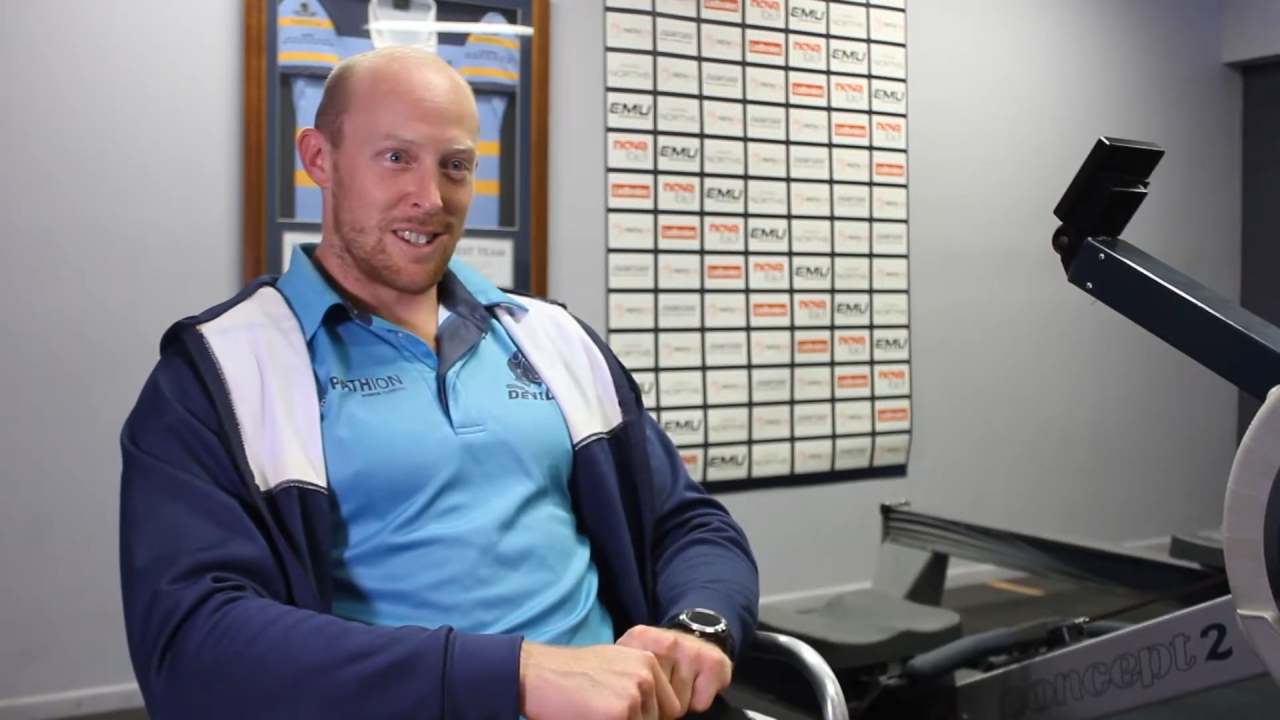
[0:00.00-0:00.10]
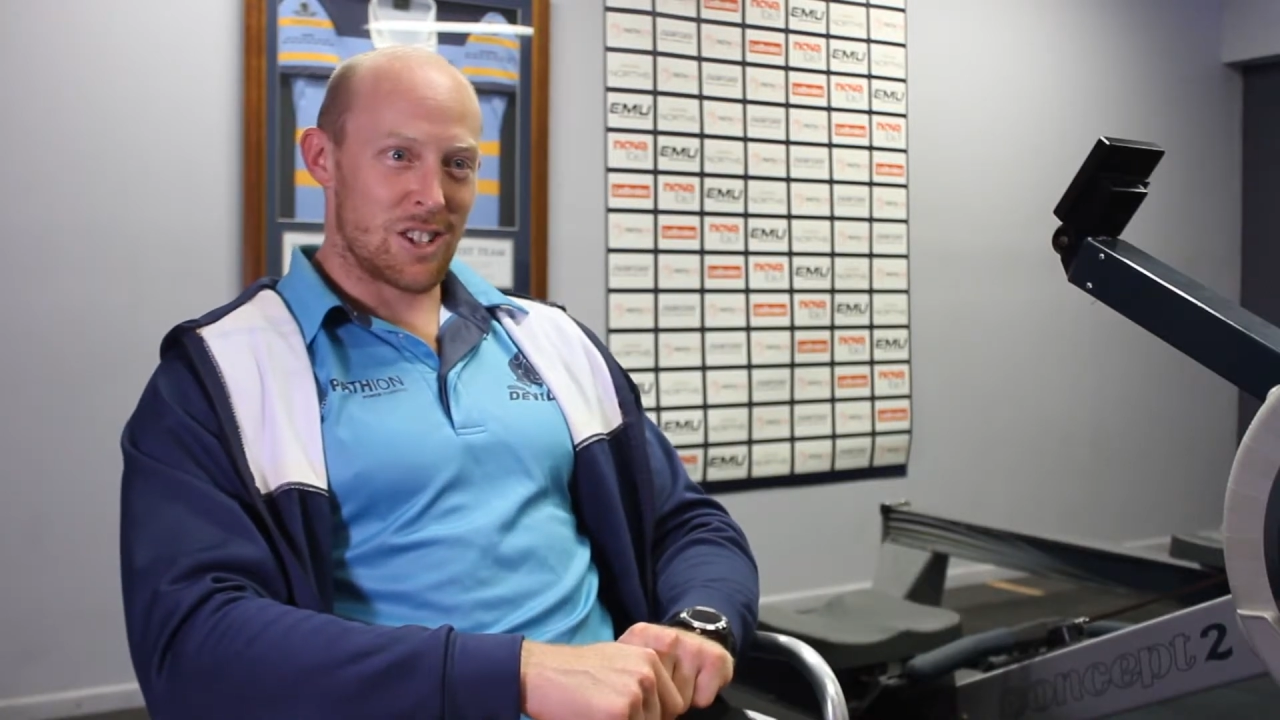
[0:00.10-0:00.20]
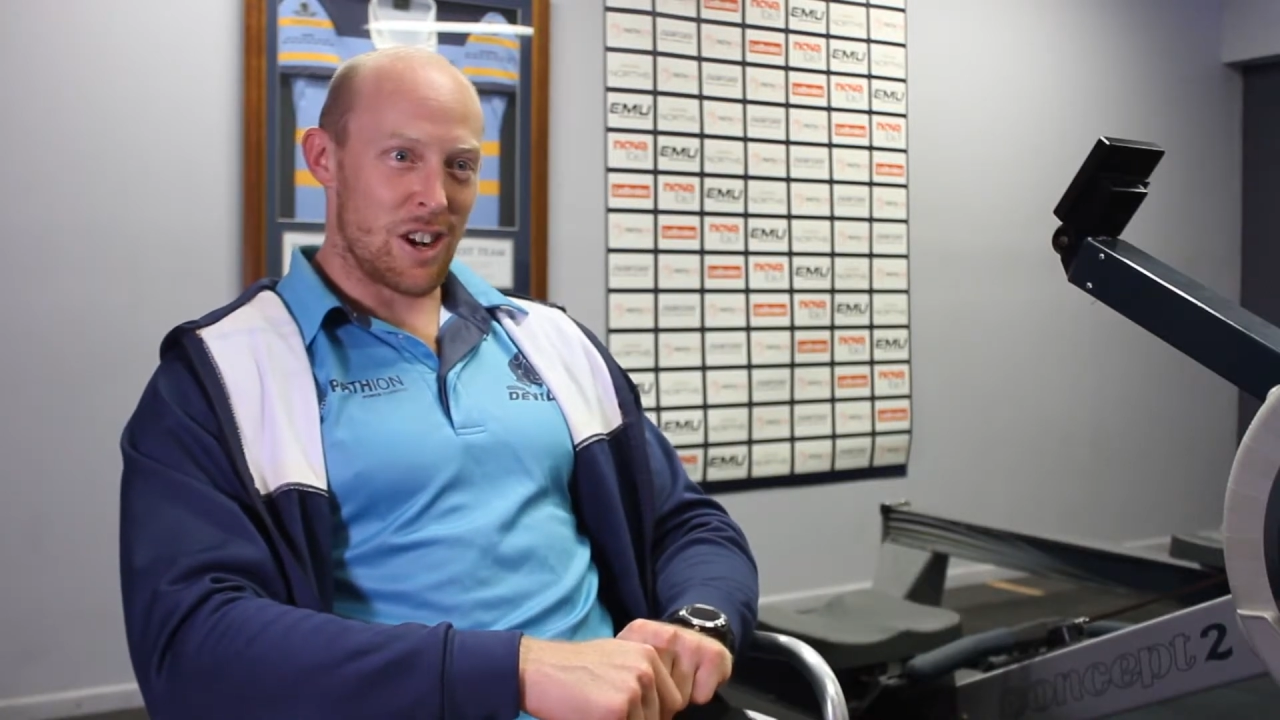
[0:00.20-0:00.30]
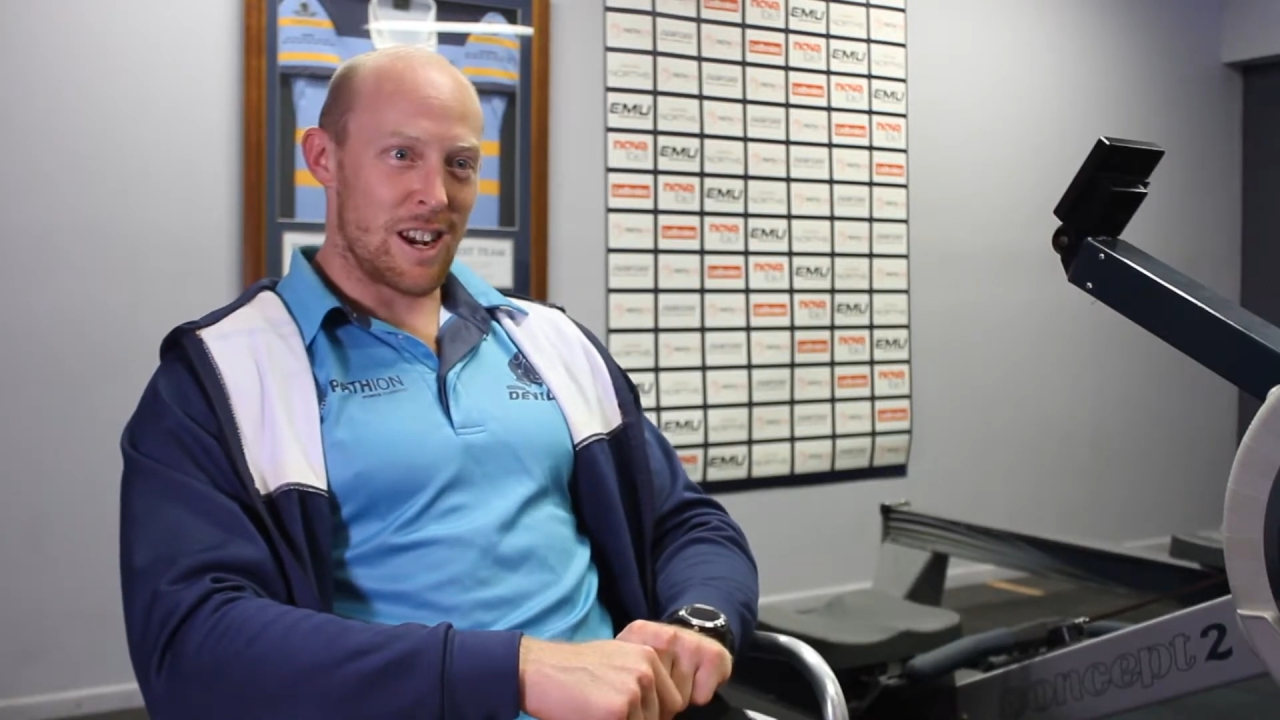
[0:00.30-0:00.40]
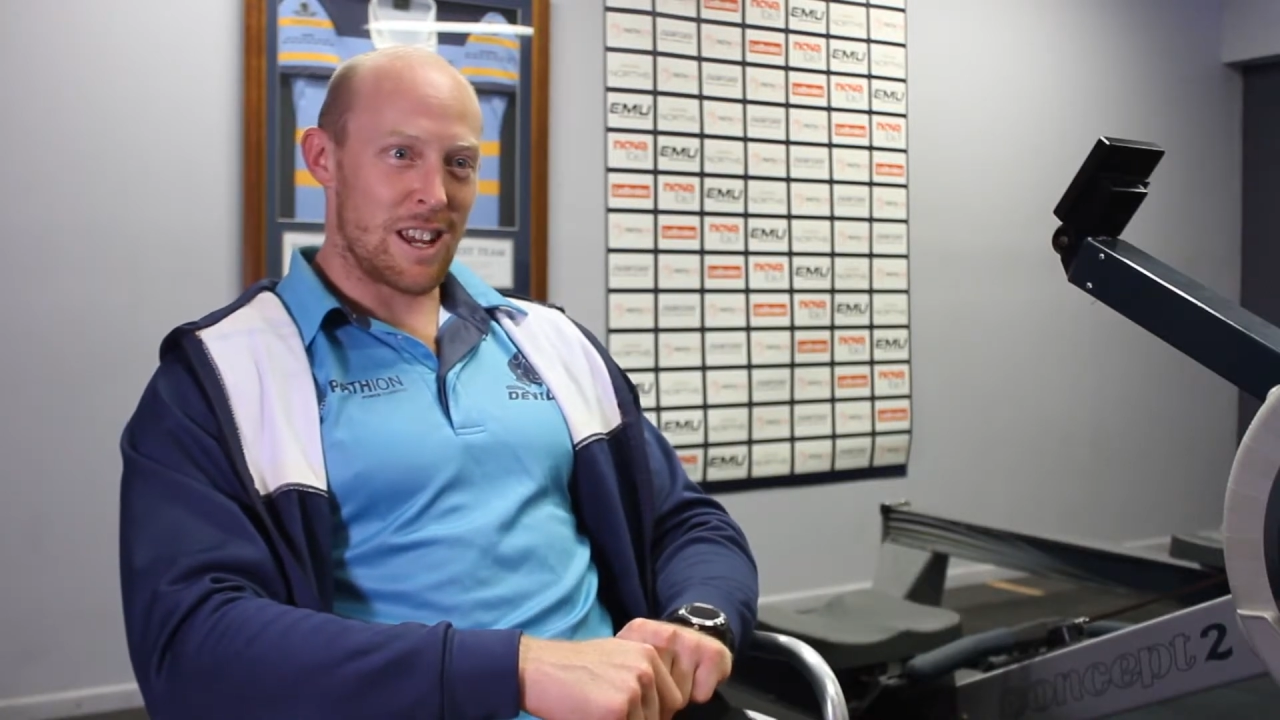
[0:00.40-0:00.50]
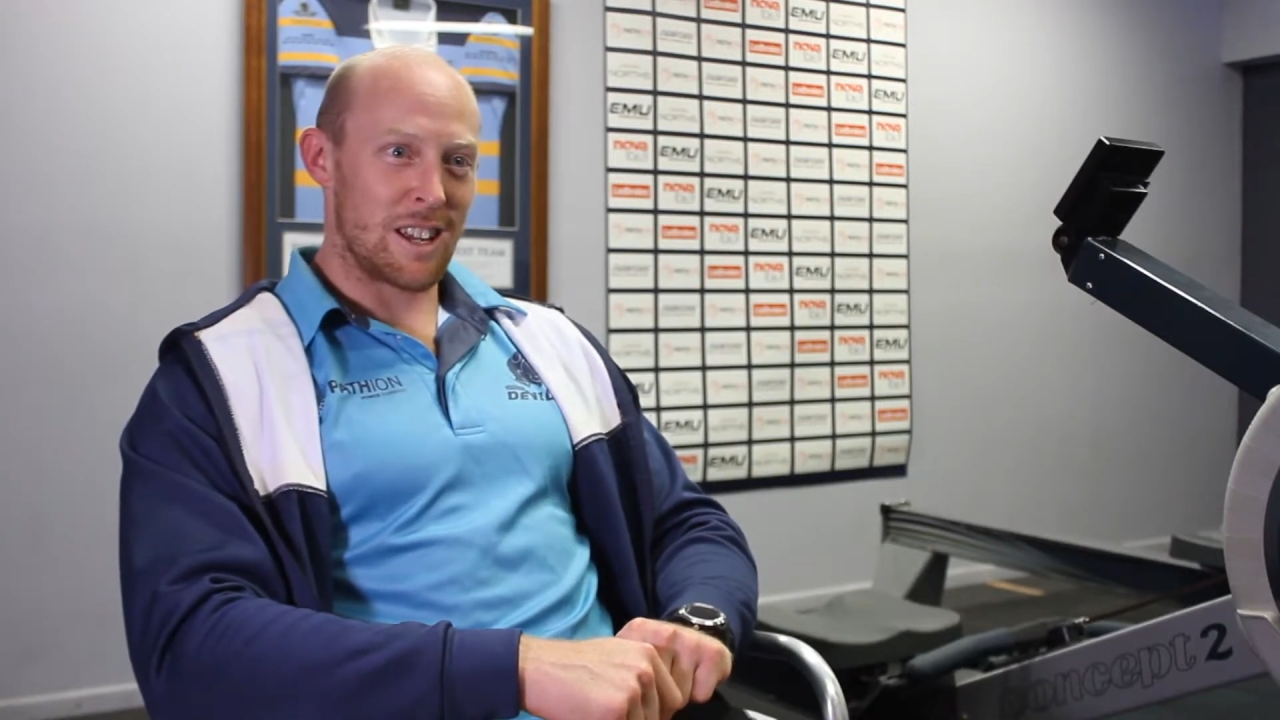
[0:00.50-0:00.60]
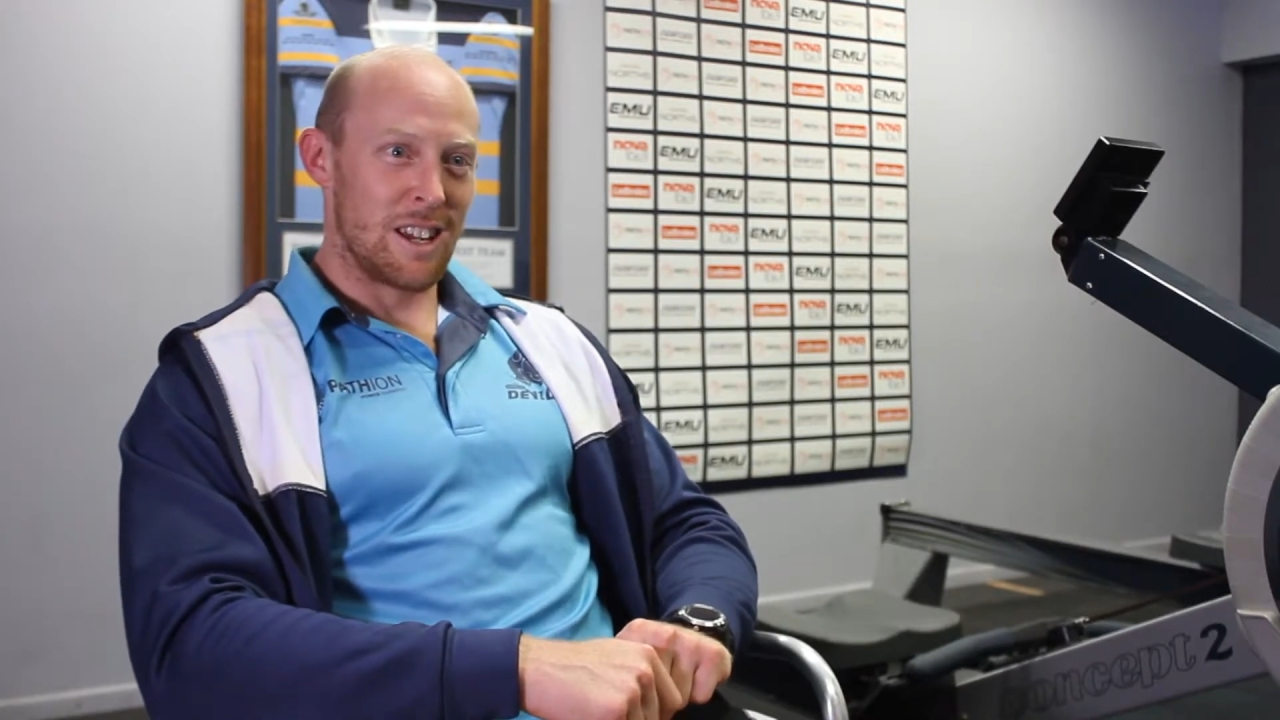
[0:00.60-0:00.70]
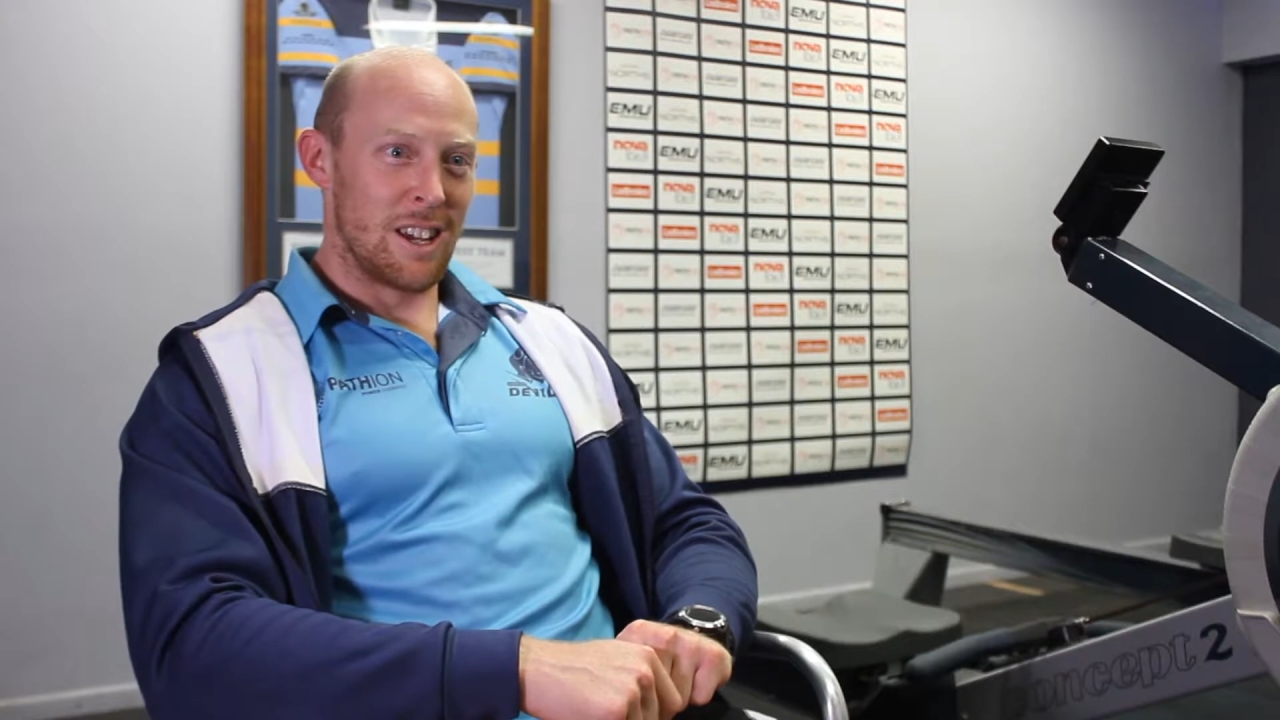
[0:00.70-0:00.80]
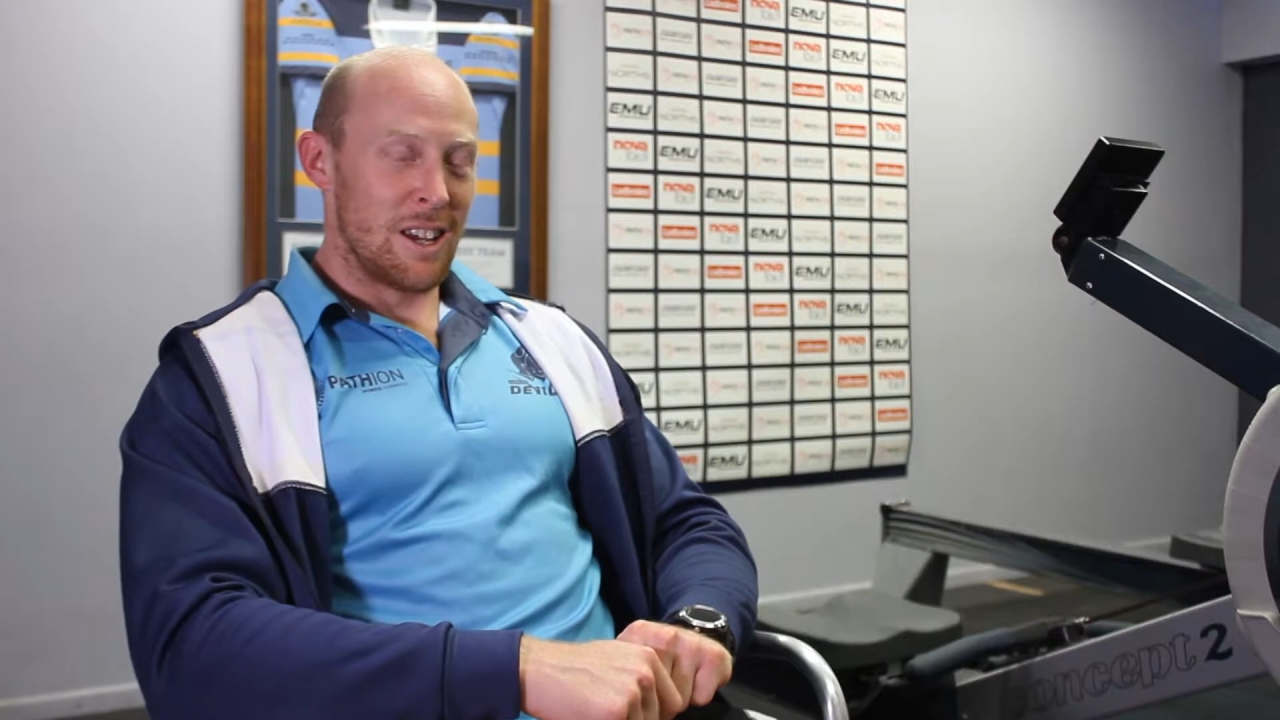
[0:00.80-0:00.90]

treating